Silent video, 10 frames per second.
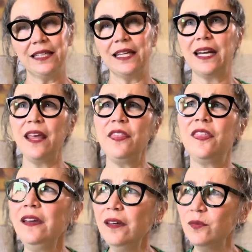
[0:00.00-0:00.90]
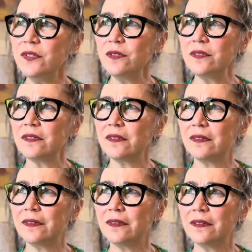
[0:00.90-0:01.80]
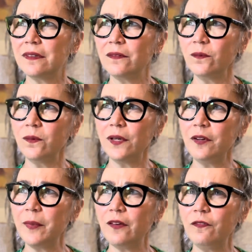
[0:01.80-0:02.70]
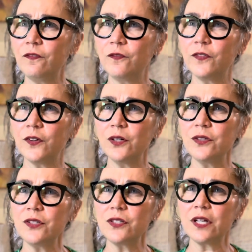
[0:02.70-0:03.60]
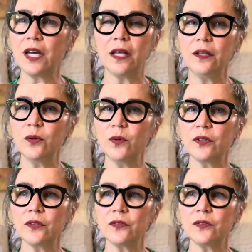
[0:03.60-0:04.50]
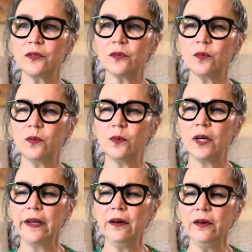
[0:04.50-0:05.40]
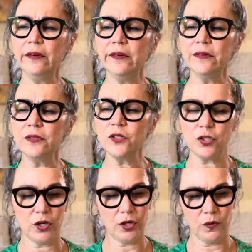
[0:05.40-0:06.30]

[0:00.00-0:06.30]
And I think it was one of my first colorwork sweaters. No.